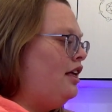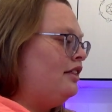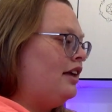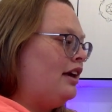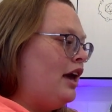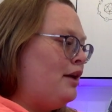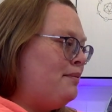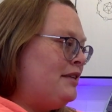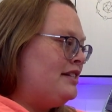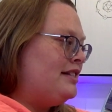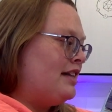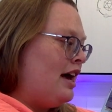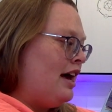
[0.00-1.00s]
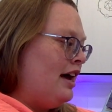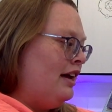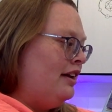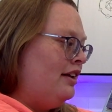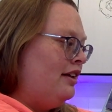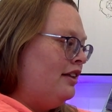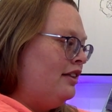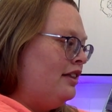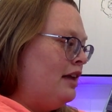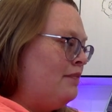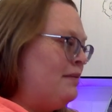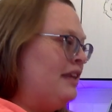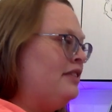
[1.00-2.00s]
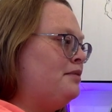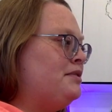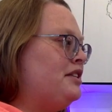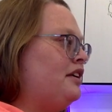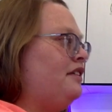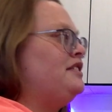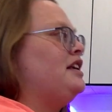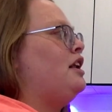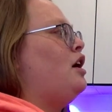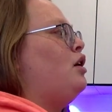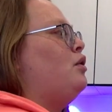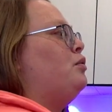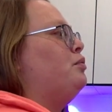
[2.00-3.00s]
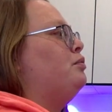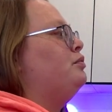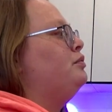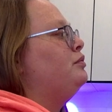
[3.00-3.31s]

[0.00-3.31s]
They came inside. They made themselves at home.